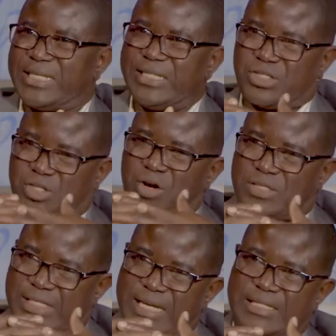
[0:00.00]
the
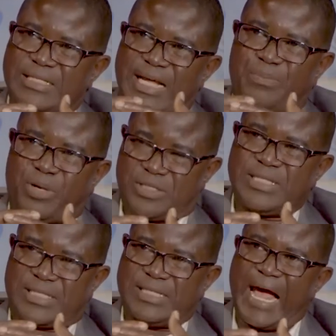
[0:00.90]
success in that
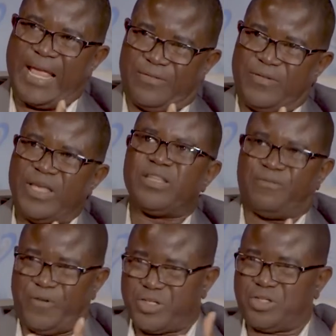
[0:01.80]
person's life in the
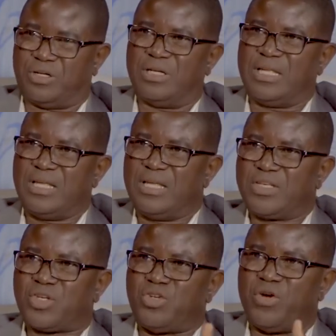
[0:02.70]
future.
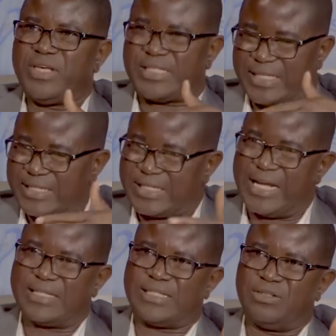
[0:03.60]
So your
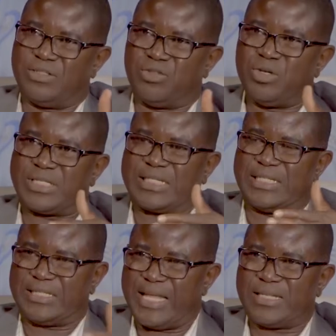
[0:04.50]
insistence, you know, in doing
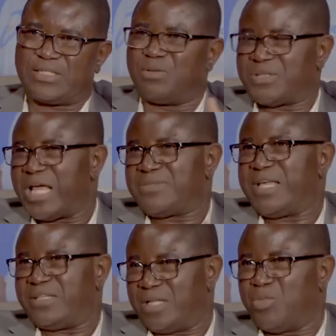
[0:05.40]
certain things, sometimes,
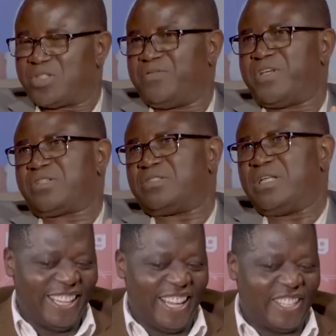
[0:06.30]
yeah, it's a motivation.
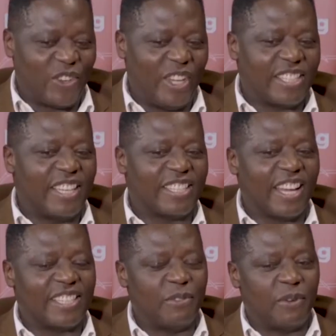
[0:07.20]
And so it's
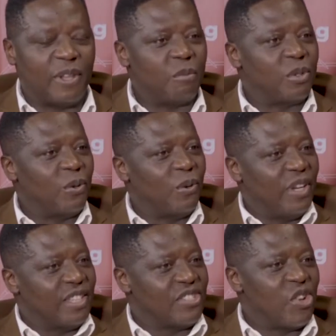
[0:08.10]
interesting for them to know
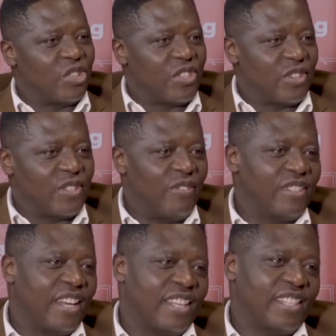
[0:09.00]
it's not just
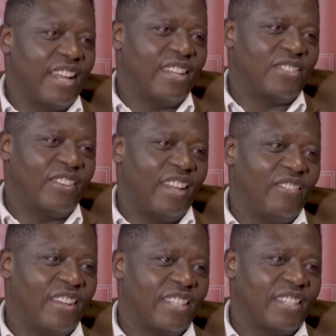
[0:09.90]
something that started today,
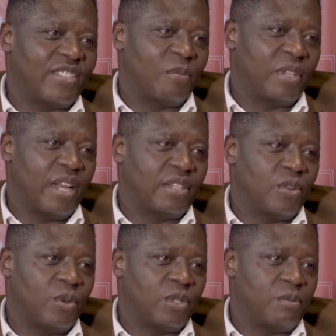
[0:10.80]
but this is something that's
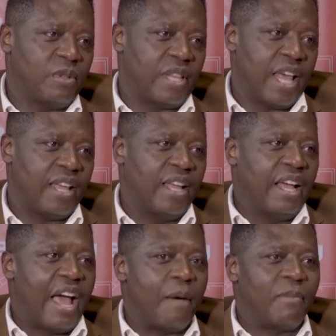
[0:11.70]
always there.
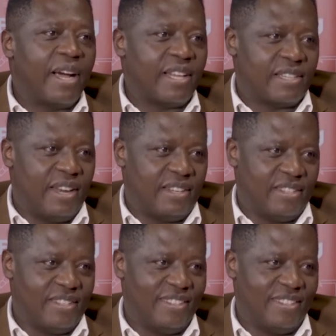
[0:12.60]
I'm restless.